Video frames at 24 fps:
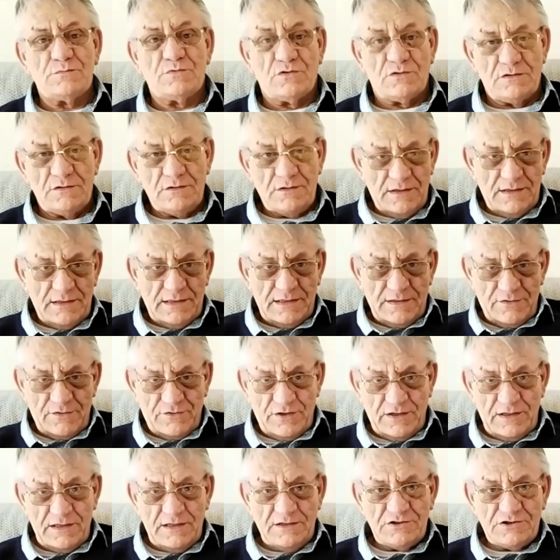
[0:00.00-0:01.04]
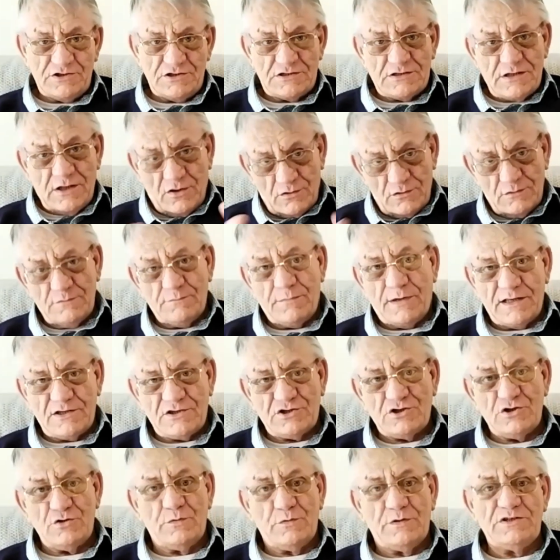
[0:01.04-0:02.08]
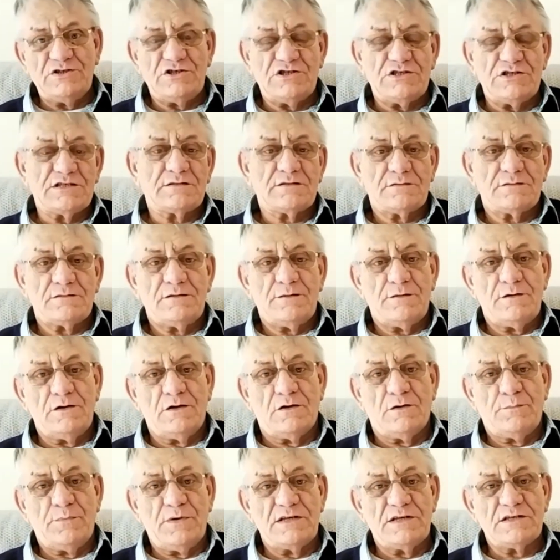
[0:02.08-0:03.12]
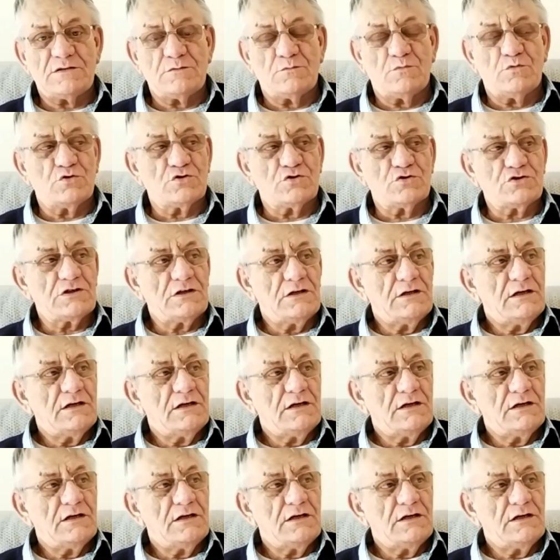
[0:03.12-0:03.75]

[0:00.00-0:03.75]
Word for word: but three inches long by two inches, you know, a piece of wood.